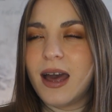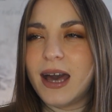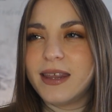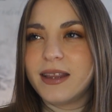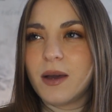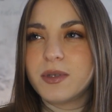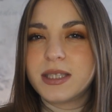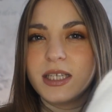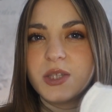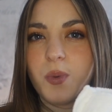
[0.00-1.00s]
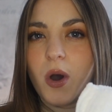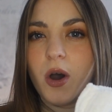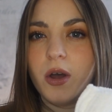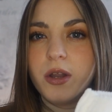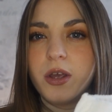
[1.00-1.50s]
I think there was this
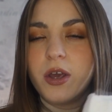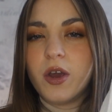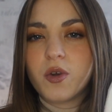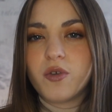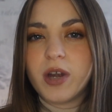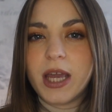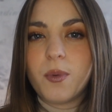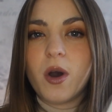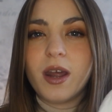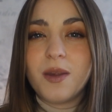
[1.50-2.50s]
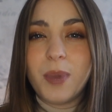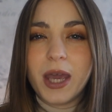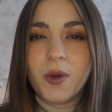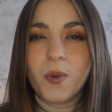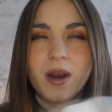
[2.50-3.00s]
one, a grey one and a
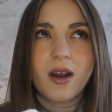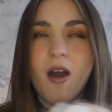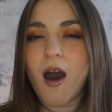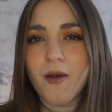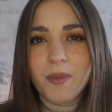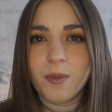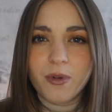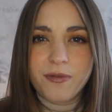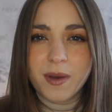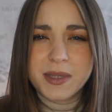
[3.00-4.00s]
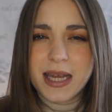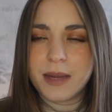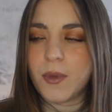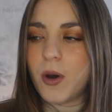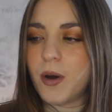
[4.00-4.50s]
pink one. I can't remember if there was
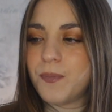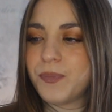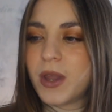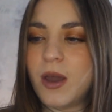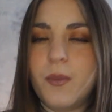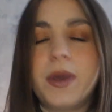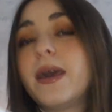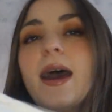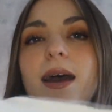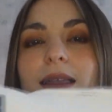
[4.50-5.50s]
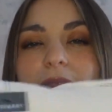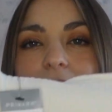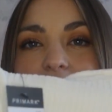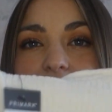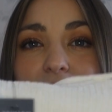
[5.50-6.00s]
any more, but yeah,
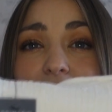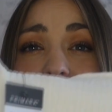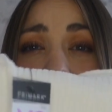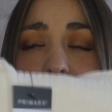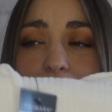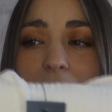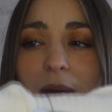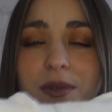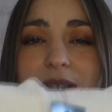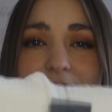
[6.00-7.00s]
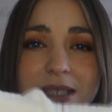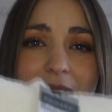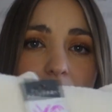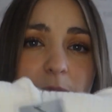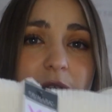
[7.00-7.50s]
I think for £10 this is
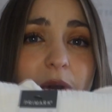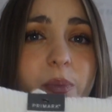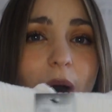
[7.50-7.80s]
an absolute